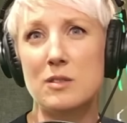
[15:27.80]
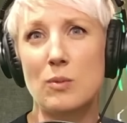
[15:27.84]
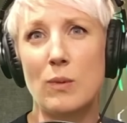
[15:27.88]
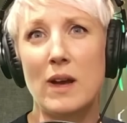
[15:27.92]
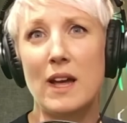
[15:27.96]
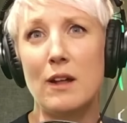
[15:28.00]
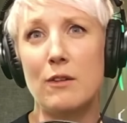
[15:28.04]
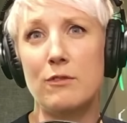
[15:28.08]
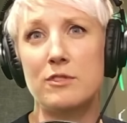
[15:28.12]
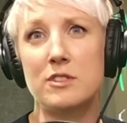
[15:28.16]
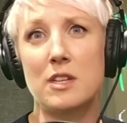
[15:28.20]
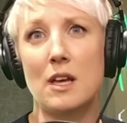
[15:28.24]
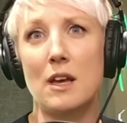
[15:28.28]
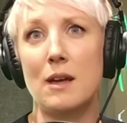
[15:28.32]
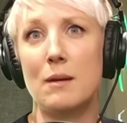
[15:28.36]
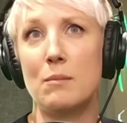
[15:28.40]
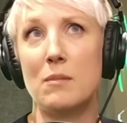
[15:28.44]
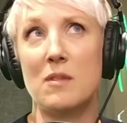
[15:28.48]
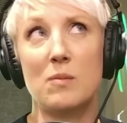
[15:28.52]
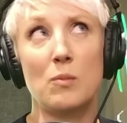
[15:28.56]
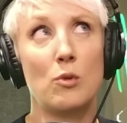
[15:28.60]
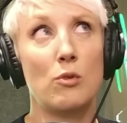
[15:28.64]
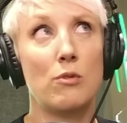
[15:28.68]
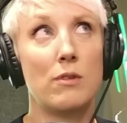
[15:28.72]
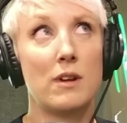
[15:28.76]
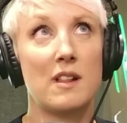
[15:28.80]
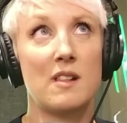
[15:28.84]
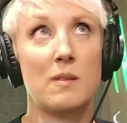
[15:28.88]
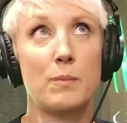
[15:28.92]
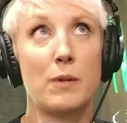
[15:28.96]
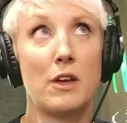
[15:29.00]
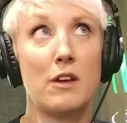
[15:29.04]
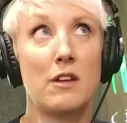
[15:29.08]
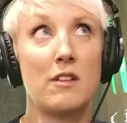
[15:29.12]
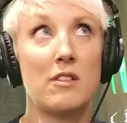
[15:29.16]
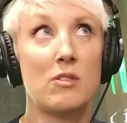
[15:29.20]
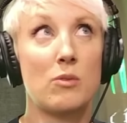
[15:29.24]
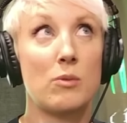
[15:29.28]
12 times more
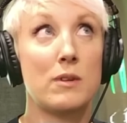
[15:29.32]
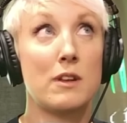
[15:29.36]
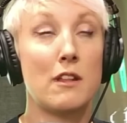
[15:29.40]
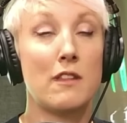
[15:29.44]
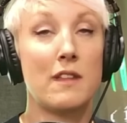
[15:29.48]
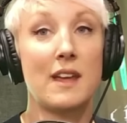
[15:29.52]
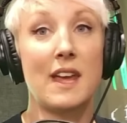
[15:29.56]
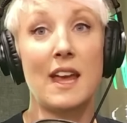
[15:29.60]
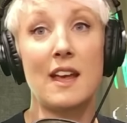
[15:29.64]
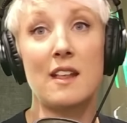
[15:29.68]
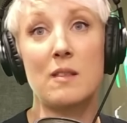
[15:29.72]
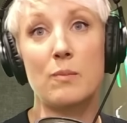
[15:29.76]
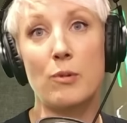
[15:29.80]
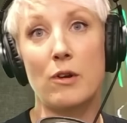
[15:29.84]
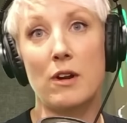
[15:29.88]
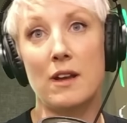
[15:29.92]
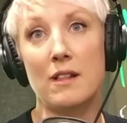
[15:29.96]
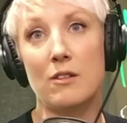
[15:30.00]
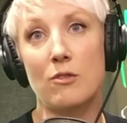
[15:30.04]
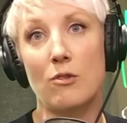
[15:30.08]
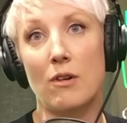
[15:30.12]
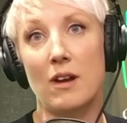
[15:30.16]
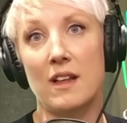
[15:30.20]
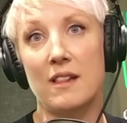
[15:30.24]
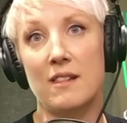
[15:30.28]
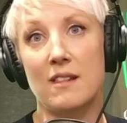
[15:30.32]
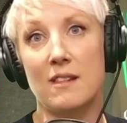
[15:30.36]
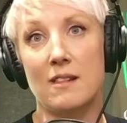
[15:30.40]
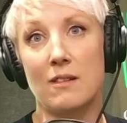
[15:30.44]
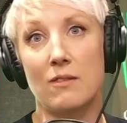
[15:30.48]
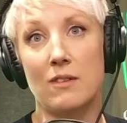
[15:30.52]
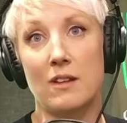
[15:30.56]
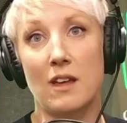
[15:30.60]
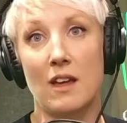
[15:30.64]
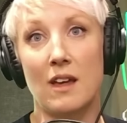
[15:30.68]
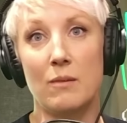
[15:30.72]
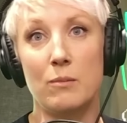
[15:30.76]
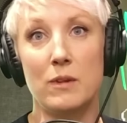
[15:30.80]
exposed to another gas price crisis of
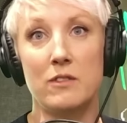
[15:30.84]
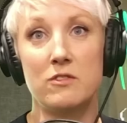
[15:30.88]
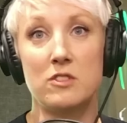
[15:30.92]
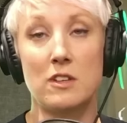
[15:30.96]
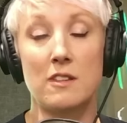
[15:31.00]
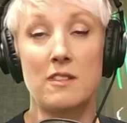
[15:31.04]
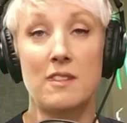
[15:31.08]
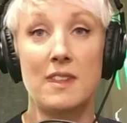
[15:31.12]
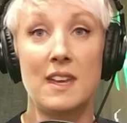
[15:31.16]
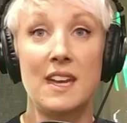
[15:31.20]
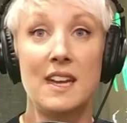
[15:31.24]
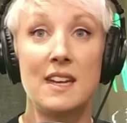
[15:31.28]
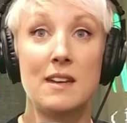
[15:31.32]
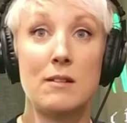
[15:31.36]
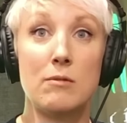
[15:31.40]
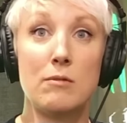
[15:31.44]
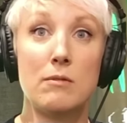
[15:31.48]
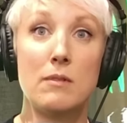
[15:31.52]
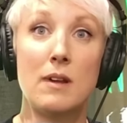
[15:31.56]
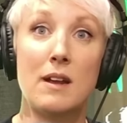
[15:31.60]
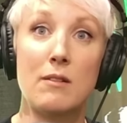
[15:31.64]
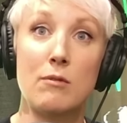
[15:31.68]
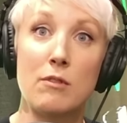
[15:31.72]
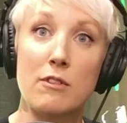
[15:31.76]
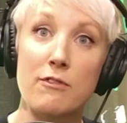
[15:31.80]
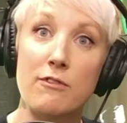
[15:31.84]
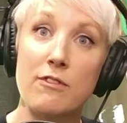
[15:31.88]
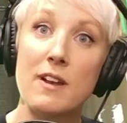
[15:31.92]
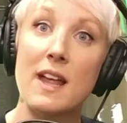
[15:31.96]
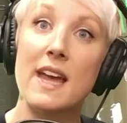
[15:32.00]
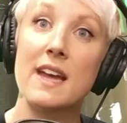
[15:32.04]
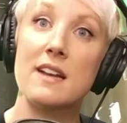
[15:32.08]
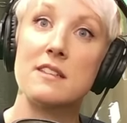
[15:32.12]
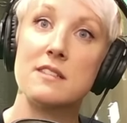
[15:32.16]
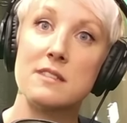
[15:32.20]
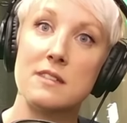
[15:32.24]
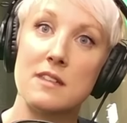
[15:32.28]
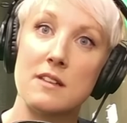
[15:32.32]
the kind we've just seen, and
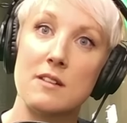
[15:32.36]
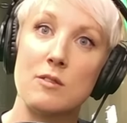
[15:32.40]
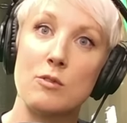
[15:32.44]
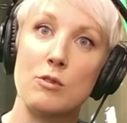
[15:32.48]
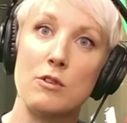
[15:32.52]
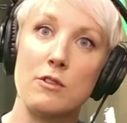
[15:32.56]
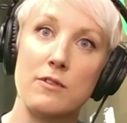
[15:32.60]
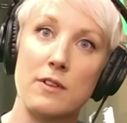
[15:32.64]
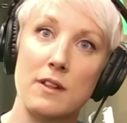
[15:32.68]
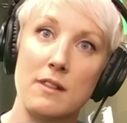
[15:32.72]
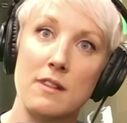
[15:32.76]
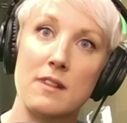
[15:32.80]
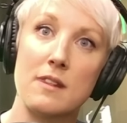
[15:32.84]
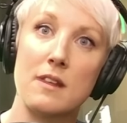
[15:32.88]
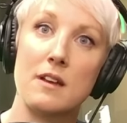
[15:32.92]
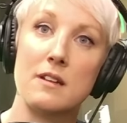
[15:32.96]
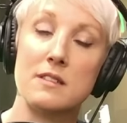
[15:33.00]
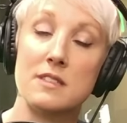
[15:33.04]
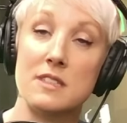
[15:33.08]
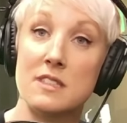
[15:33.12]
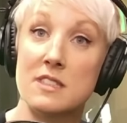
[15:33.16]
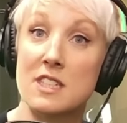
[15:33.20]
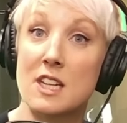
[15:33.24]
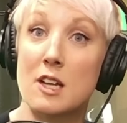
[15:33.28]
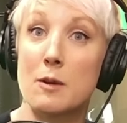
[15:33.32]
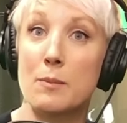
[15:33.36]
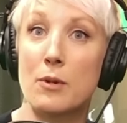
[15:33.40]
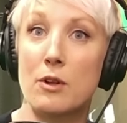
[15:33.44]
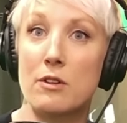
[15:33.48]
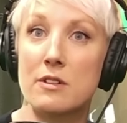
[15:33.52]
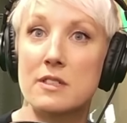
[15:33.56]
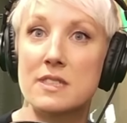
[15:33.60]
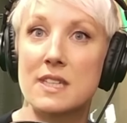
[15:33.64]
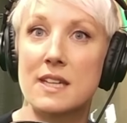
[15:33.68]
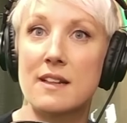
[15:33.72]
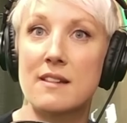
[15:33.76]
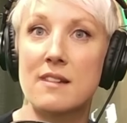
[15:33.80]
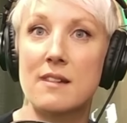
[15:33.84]
reflect the sort of uncertain
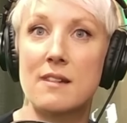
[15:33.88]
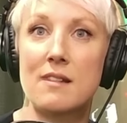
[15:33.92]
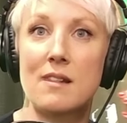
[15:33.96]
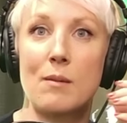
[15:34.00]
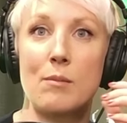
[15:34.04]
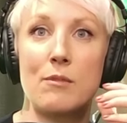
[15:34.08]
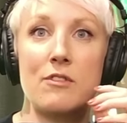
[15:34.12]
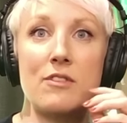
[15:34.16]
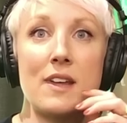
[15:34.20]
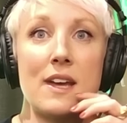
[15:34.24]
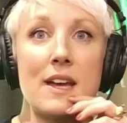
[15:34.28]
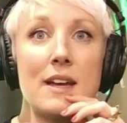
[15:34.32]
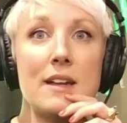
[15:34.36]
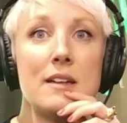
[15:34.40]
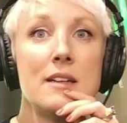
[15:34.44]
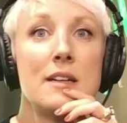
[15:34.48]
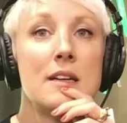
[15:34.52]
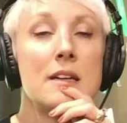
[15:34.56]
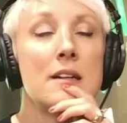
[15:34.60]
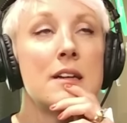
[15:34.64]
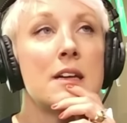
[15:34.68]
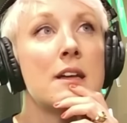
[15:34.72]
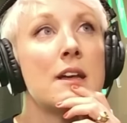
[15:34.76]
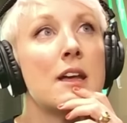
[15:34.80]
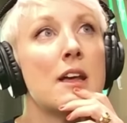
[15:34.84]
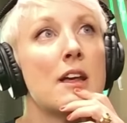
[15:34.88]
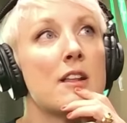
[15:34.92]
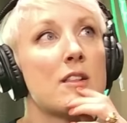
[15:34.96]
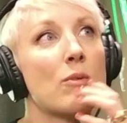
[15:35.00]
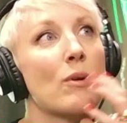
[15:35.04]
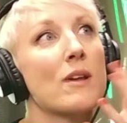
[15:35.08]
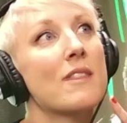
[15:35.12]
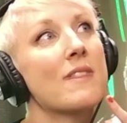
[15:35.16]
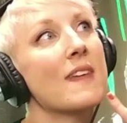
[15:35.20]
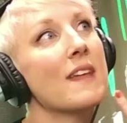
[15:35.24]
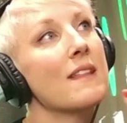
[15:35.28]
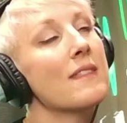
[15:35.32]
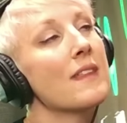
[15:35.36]
geopolitics and some of that. So
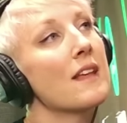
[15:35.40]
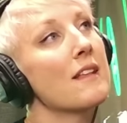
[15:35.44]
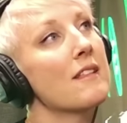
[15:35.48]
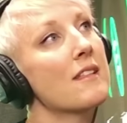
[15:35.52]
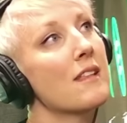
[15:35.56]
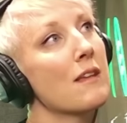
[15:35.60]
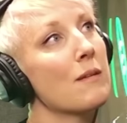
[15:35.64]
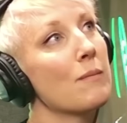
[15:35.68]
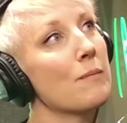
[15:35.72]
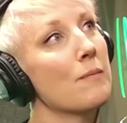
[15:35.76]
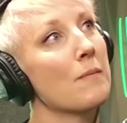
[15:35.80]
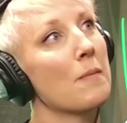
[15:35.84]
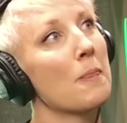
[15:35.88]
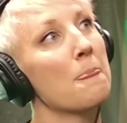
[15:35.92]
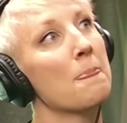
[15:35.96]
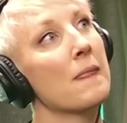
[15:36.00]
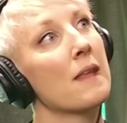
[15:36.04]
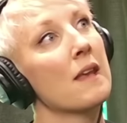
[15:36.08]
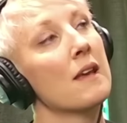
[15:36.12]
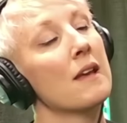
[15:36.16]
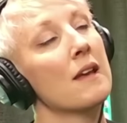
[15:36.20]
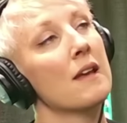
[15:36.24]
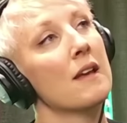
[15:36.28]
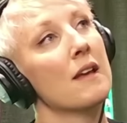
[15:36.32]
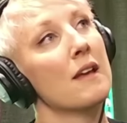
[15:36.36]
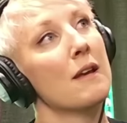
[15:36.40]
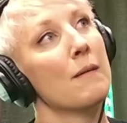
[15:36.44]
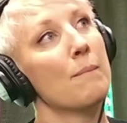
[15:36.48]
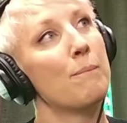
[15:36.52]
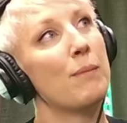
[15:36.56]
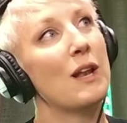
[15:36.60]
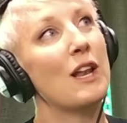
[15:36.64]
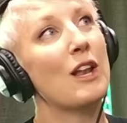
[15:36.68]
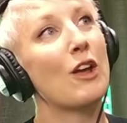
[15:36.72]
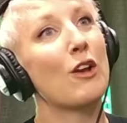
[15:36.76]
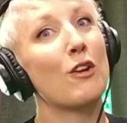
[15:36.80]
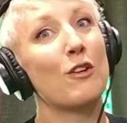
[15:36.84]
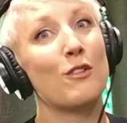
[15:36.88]
I think there's some
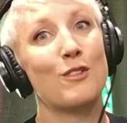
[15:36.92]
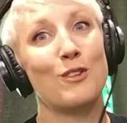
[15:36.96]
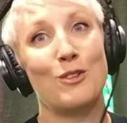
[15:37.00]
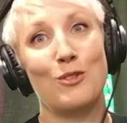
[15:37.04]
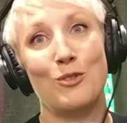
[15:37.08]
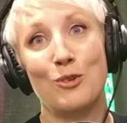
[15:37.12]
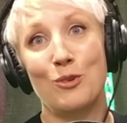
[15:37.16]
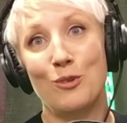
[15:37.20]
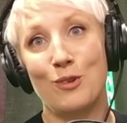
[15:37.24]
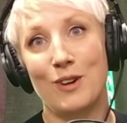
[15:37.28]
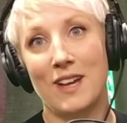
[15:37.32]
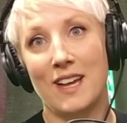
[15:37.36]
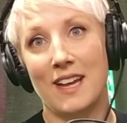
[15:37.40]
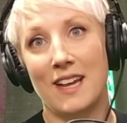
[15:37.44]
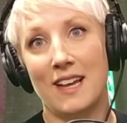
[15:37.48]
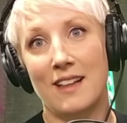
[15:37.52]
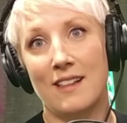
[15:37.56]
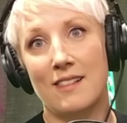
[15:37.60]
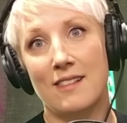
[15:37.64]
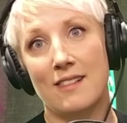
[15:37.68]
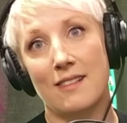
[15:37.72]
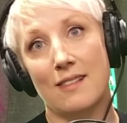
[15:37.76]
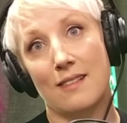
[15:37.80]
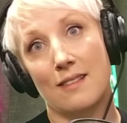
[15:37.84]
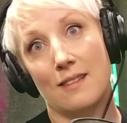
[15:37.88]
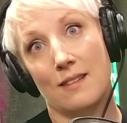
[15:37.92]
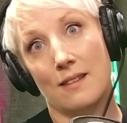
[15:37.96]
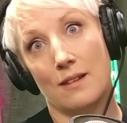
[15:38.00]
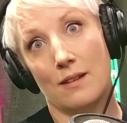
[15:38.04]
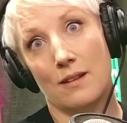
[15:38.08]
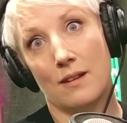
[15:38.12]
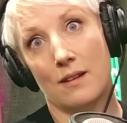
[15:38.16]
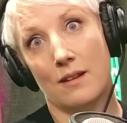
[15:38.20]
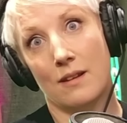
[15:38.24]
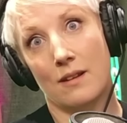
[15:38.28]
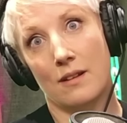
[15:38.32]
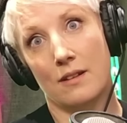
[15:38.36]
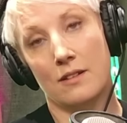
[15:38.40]
below the noise.
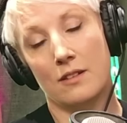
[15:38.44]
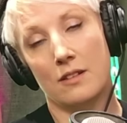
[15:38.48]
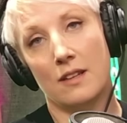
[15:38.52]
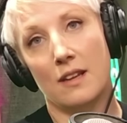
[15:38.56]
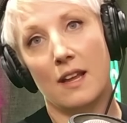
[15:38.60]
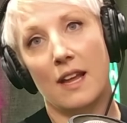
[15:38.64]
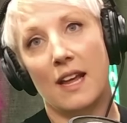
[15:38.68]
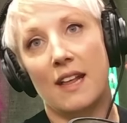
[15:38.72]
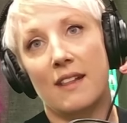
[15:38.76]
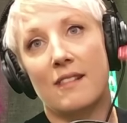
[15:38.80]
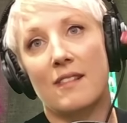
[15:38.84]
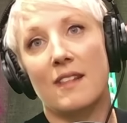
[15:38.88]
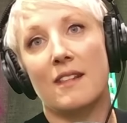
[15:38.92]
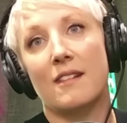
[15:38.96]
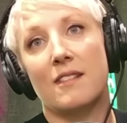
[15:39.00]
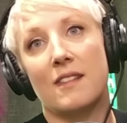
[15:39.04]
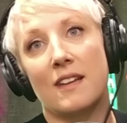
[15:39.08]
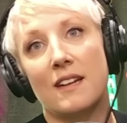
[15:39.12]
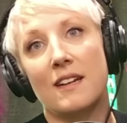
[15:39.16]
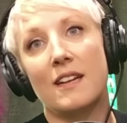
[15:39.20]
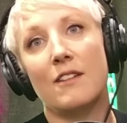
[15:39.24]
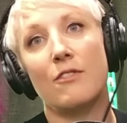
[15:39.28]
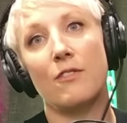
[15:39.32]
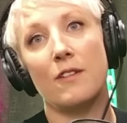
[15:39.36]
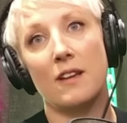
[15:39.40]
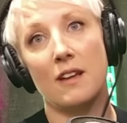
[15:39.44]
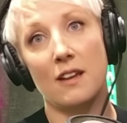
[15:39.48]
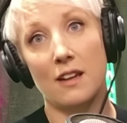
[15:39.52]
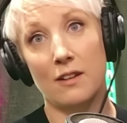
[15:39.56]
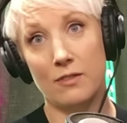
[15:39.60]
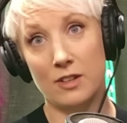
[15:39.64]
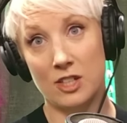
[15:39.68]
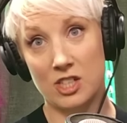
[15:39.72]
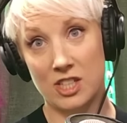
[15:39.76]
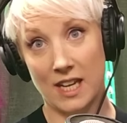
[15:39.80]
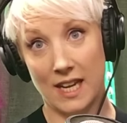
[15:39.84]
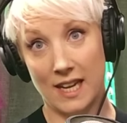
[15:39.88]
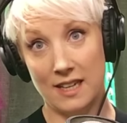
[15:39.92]
Is this significant of
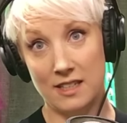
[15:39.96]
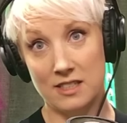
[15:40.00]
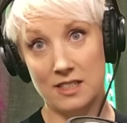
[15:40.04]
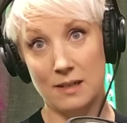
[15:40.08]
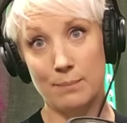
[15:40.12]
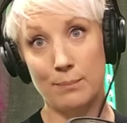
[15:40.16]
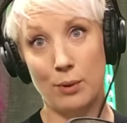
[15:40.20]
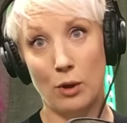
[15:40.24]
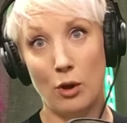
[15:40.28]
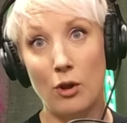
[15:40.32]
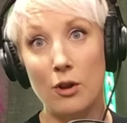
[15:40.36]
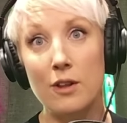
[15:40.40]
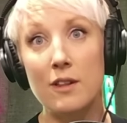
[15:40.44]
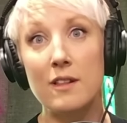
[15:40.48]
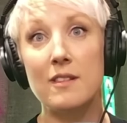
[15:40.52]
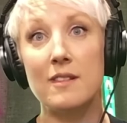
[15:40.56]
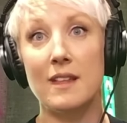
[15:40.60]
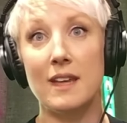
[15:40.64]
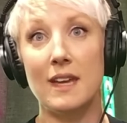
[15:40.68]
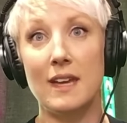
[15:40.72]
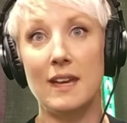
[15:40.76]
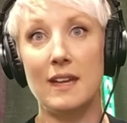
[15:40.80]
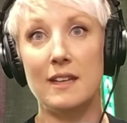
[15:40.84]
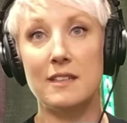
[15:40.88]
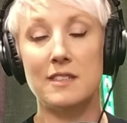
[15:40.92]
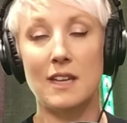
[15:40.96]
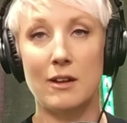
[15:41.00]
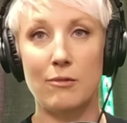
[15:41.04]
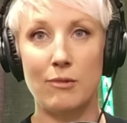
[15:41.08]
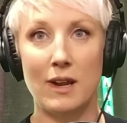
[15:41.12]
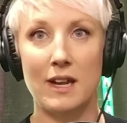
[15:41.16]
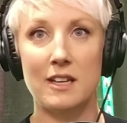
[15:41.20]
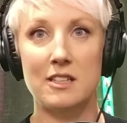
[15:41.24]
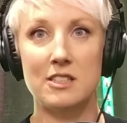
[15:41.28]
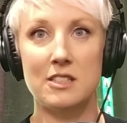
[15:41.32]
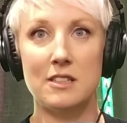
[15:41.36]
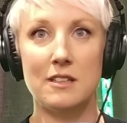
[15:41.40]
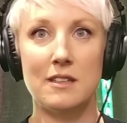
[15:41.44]
a change in policy
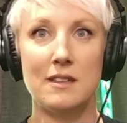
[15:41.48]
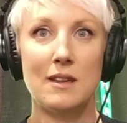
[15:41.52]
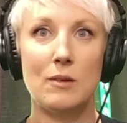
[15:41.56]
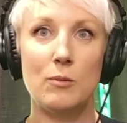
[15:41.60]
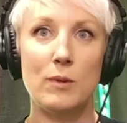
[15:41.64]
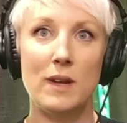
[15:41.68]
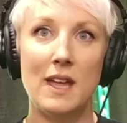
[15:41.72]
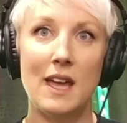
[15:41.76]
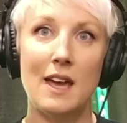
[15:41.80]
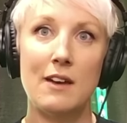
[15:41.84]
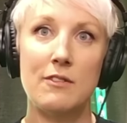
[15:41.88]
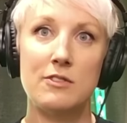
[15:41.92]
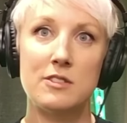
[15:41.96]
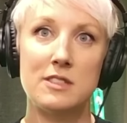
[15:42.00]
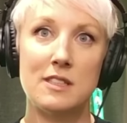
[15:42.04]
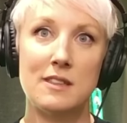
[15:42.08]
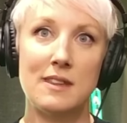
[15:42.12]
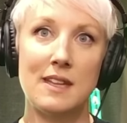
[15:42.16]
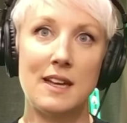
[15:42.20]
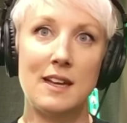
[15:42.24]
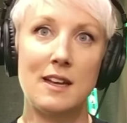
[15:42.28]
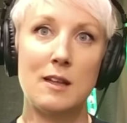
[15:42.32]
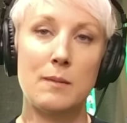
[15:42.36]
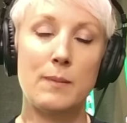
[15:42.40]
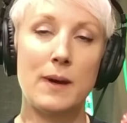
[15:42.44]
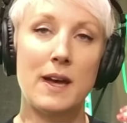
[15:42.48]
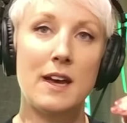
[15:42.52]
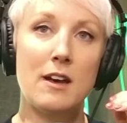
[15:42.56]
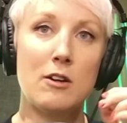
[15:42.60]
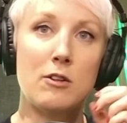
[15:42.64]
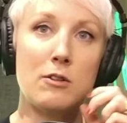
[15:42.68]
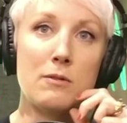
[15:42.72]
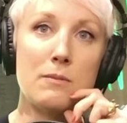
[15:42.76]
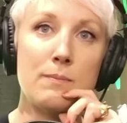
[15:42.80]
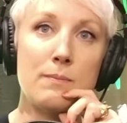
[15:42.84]
direction that we have to think about?